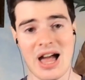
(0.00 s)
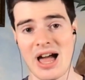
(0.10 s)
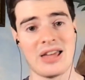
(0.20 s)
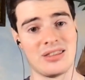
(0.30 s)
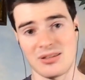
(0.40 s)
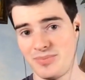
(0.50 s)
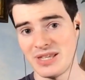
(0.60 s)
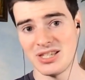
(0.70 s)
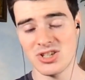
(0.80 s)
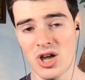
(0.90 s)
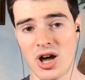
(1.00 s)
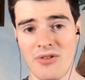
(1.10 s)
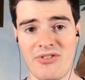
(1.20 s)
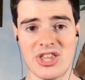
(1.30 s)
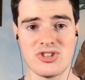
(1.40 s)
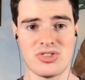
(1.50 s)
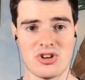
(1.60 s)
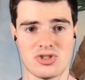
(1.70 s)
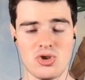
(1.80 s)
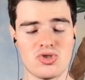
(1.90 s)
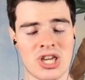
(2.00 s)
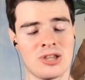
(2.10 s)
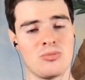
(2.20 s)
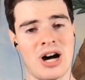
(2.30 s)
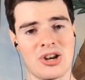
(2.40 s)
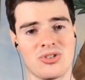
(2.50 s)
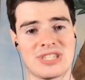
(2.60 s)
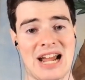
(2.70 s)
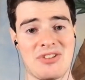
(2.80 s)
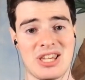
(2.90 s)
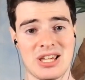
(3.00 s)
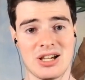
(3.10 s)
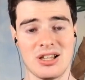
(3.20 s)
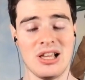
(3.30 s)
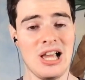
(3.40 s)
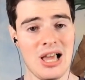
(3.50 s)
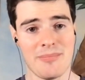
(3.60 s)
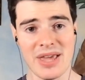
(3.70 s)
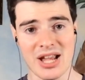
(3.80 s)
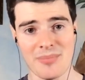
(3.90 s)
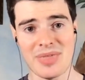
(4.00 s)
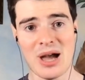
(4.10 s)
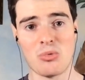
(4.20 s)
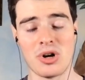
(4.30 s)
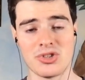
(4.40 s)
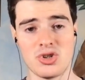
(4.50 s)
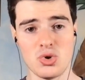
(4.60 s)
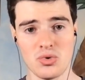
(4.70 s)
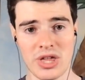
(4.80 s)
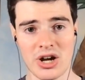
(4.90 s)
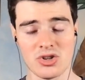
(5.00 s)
and the pieces on offense are there too. Jalen Waddle and Tyreek Hill make up that 1-2 there.